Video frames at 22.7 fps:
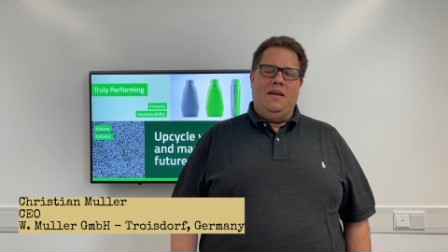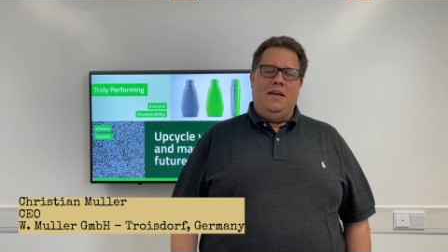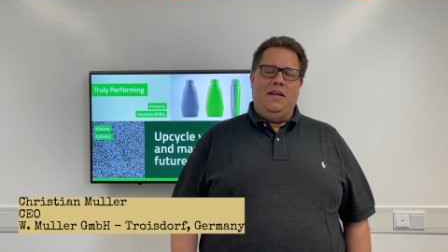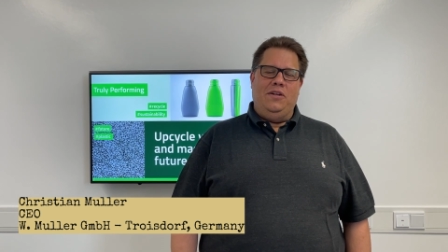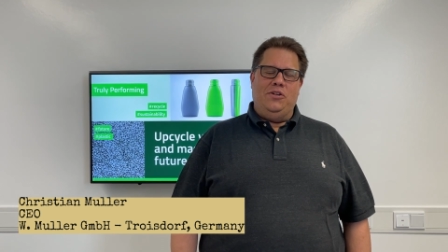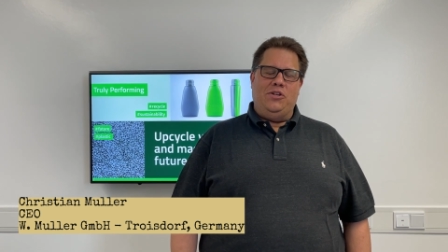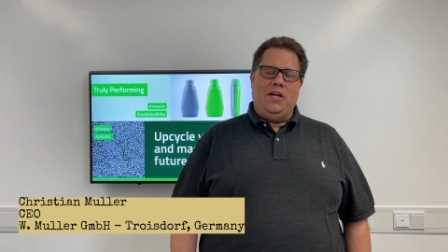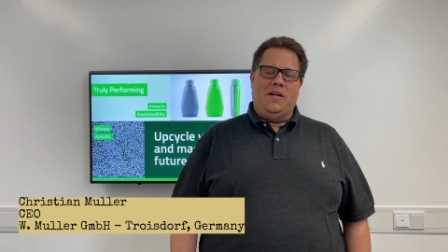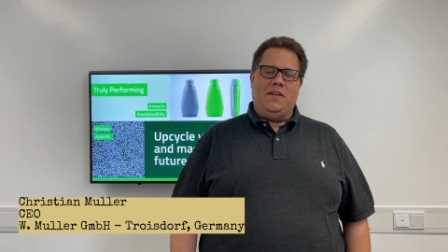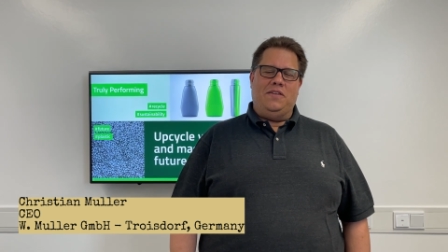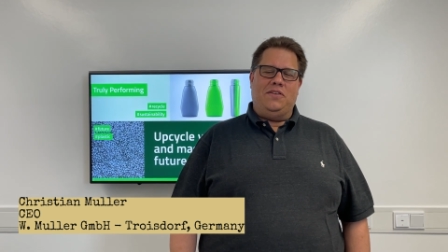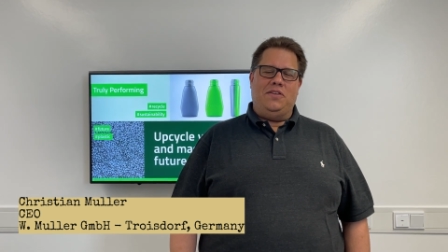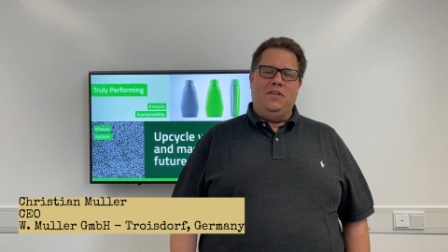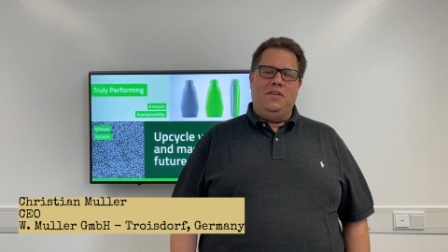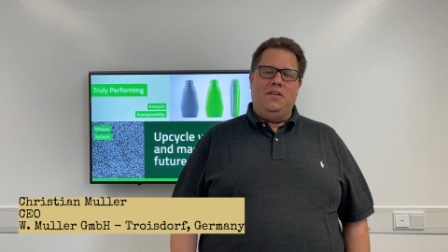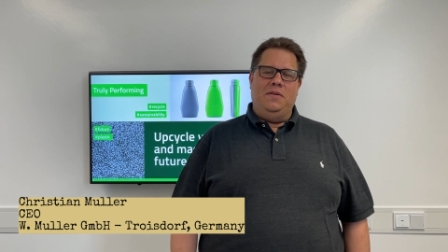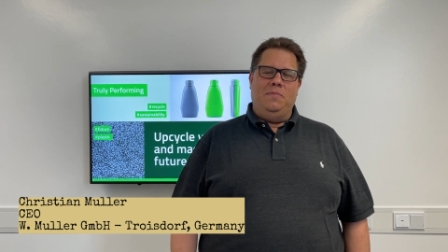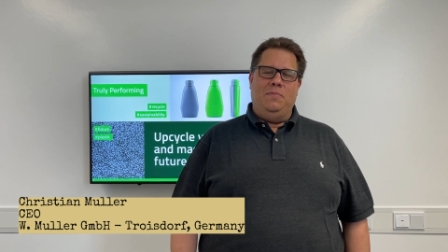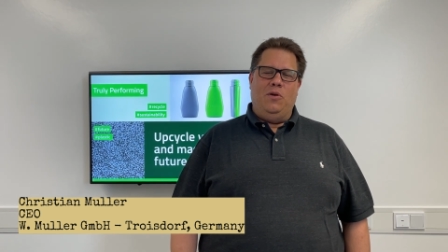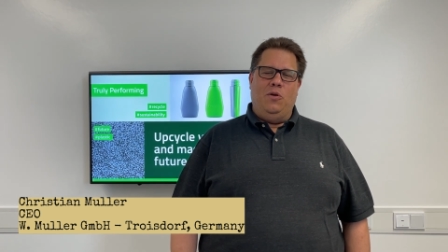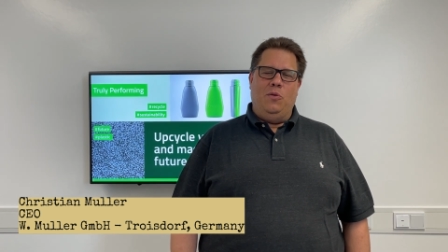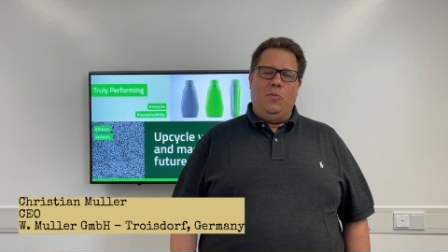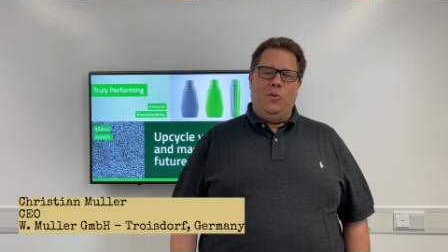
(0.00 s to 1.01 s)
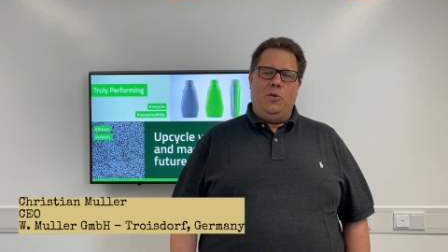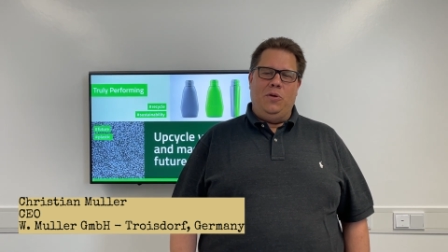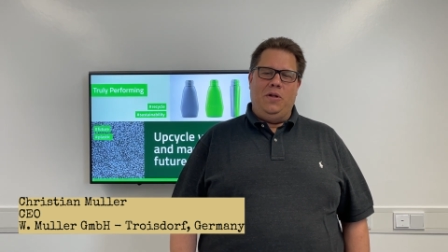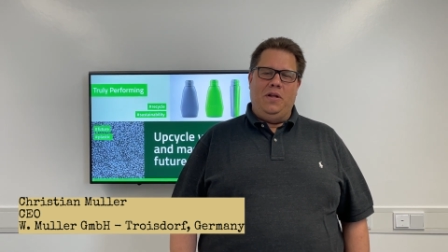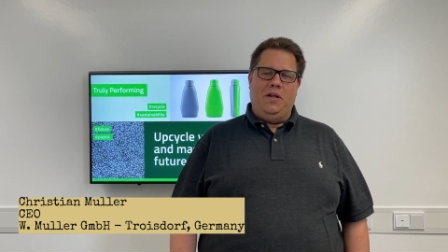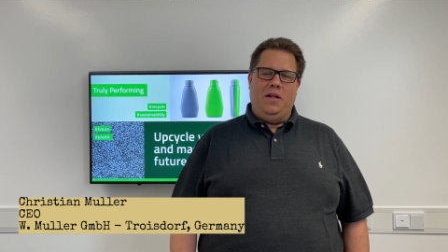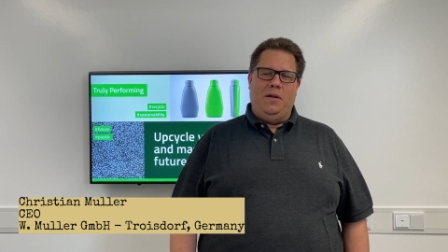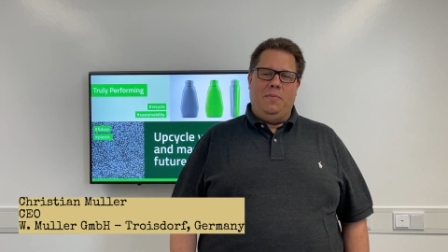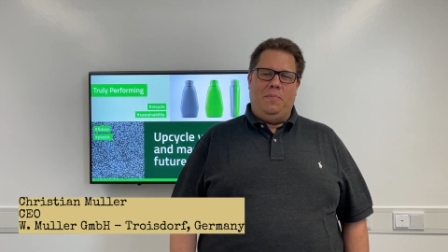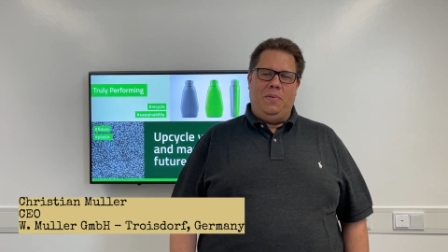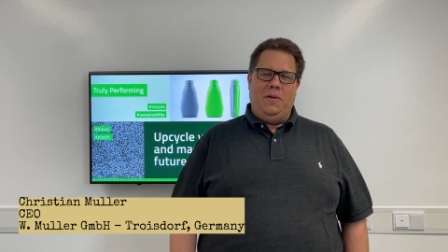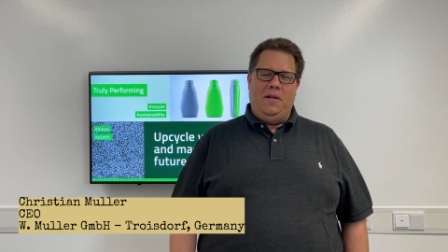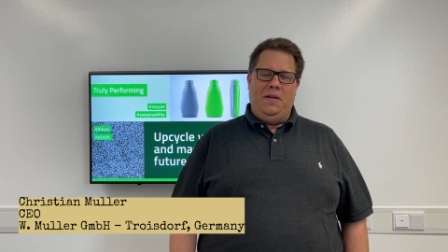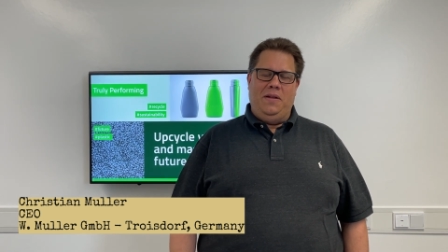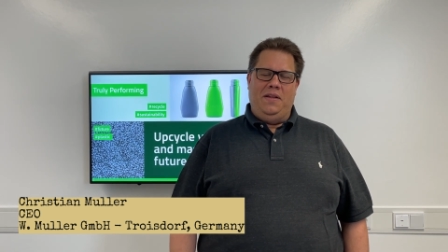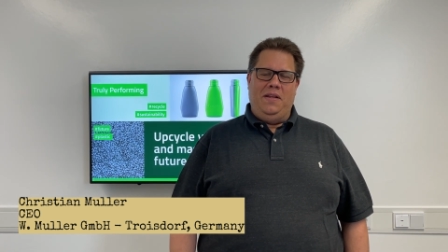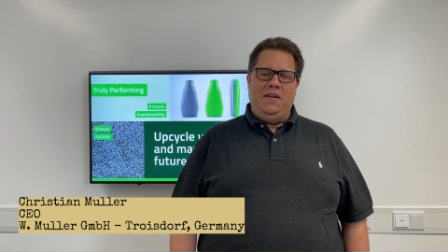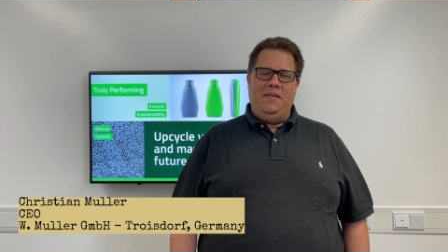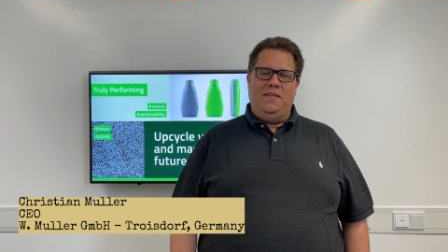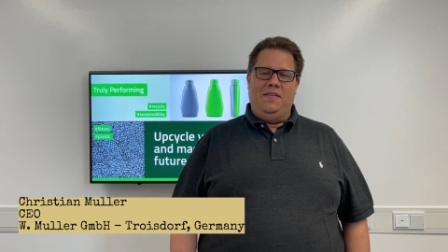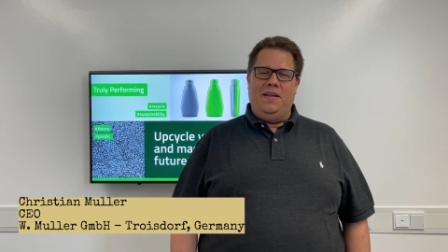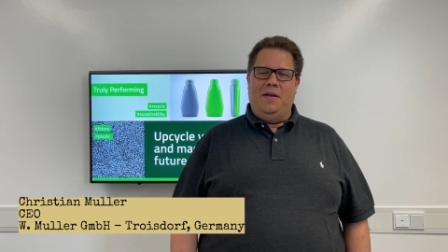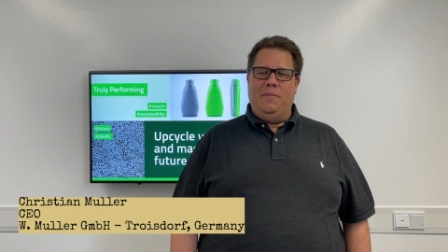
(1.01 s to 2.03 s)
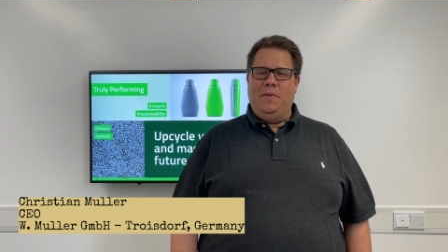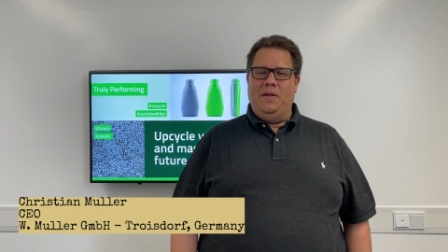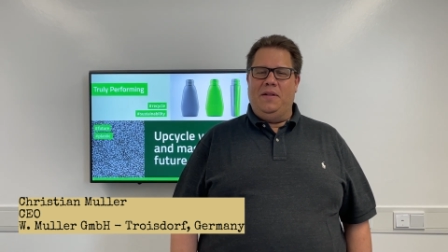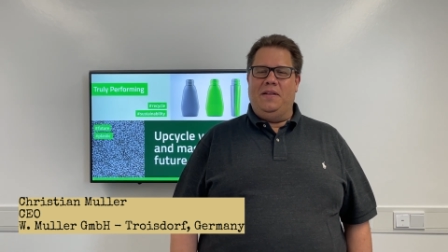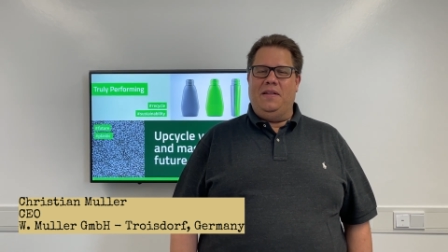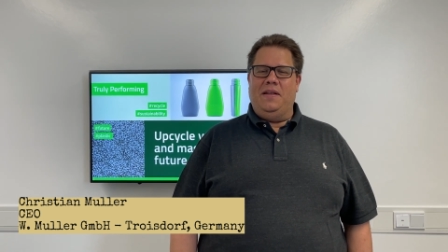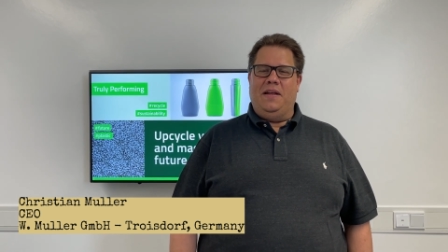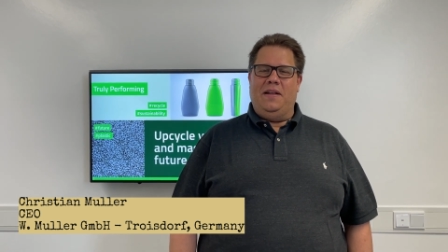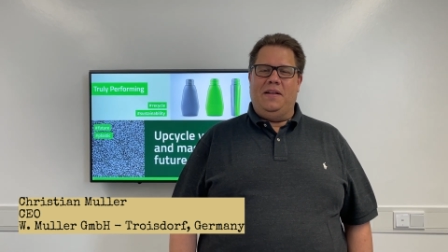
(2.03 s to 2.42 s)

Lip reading: injection blow molding and PET summit